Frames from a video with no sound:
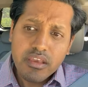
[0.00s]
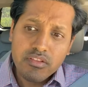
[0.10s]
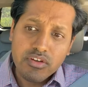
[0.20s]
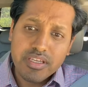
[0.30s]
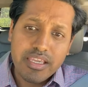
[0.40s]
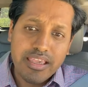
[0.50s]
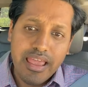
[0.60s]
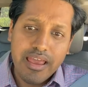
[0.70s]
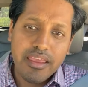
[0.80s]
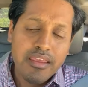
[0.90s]
looking
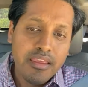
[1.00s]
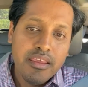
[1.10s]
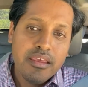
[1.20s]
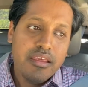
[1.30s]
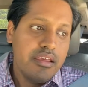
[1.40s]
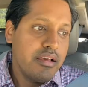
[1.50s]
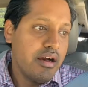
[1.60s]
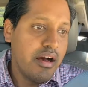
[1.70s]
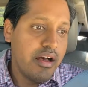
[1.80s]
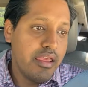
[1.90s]
at
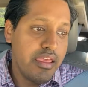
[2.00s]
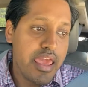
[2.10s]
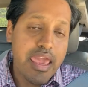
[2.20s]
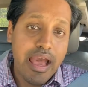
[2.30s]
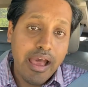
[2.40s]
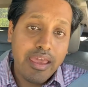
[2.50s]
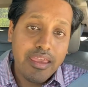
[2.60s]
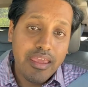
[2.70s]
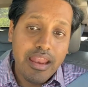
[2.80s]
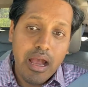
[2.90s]
uh, A
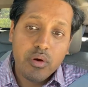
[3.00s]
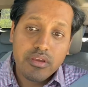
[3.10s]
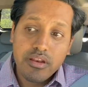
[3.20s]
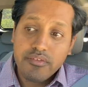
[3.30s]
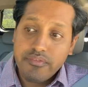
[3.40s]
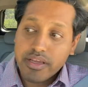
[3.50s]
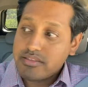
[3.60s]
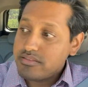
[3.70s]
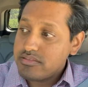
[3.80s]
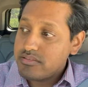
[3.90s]
I and how it can affect,
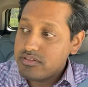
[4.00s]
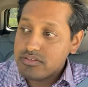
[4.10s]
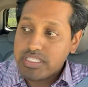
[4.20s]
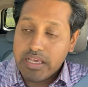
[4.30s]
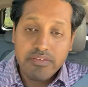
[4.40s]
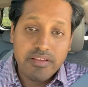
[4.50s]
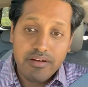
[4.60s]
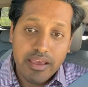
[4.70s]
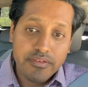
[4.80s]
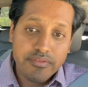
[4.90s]
you know, daily
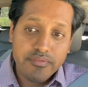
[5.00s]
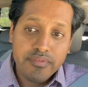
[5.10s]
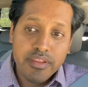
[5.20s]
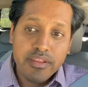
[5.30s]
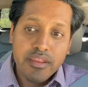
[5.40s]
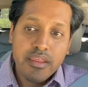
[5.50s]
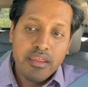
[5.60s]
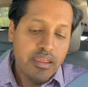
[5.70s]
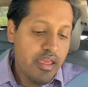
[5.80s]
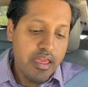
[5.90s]
life,
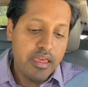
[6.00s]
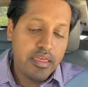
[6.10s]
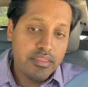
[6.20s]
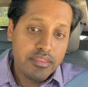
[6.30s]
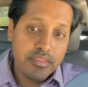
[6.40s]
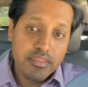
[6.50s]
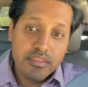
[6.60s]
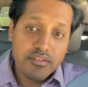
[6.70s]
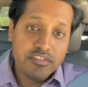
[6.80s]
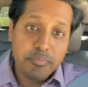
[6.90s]
and
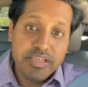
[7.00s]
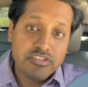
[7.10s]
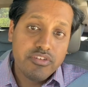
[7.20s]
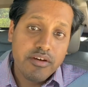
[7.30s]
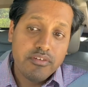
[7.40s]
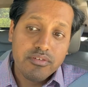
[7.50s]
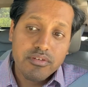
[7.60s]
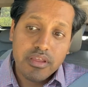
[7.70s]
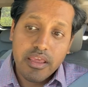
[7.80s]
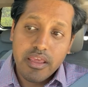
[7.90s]
space travel,
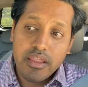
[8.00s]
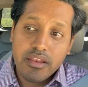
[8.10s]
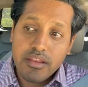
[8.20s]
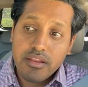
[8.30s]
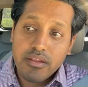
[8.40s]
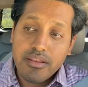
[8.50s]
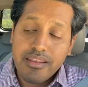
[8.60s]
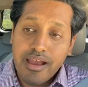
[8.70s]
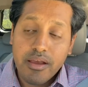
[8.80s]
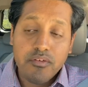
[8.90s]
and
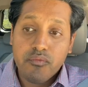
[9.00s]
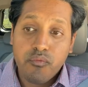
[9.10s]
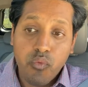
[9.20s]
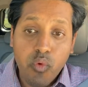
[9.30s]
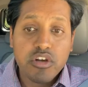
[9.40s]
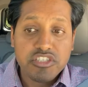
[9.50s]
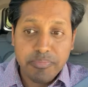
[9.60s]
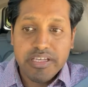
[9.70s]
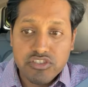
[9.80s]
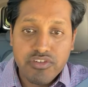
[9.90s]
not for
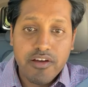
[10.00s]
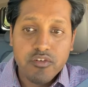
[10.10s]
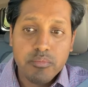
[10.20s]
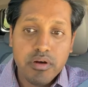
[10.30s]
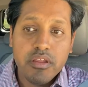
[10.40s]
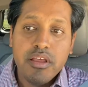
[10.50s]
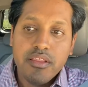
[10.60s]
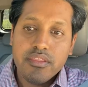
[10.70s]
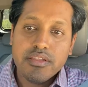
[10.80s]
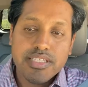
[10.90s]
space travel, but
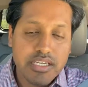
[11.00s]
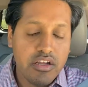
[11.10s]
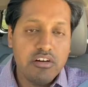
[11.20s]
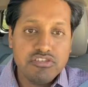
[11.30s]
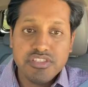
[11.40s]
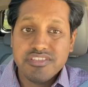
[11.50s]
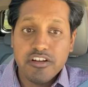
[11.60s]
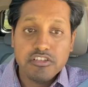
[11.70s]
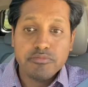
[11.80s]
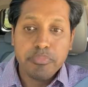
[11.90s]
the technologies that
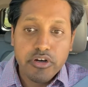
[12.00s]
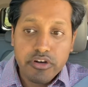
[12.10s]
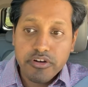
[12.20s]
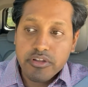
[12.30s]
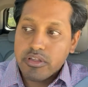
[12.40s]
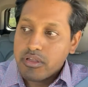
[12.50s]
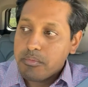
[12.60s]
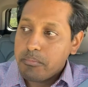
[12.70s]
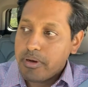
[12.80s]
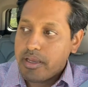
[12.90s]
are spurred
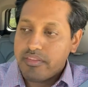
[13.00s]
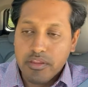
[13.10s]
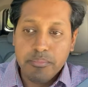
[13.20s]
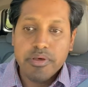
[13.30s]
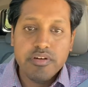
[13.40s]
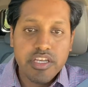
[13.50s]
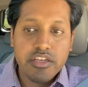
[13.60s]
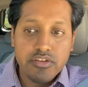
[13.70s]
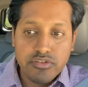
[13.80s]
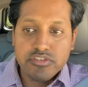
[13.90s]
by the ability
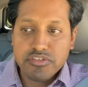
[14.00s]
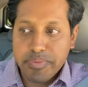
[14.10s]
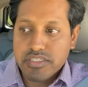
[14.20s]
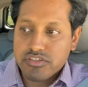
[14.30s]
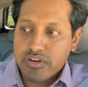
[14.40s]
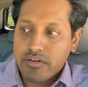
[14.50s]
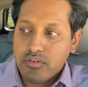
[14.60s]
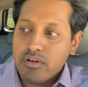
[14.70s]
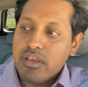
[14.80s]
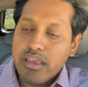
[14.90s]
to do space
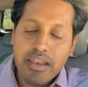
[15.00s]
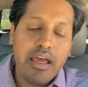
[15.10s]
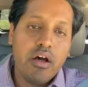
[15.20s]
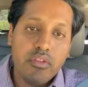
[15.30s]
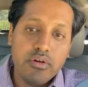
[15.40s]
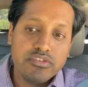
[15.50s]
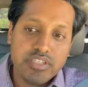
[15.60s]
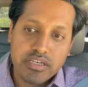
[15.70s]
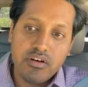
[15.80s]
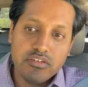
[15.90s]
travel and how those
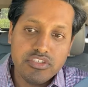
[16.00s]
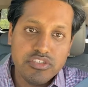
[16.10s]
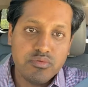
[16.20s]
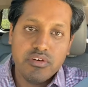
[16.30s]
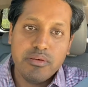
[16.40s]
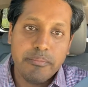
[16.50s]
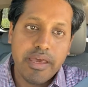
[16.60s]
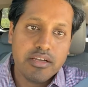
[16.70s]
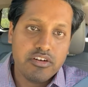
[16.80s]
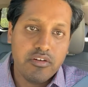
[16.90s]
technologies will
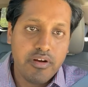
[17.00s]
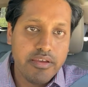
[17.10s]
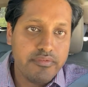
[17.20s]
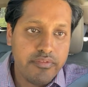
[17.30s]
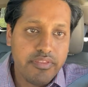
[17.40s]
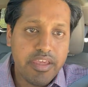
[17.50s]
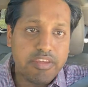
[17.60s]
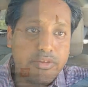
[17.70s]
impact our life. Thank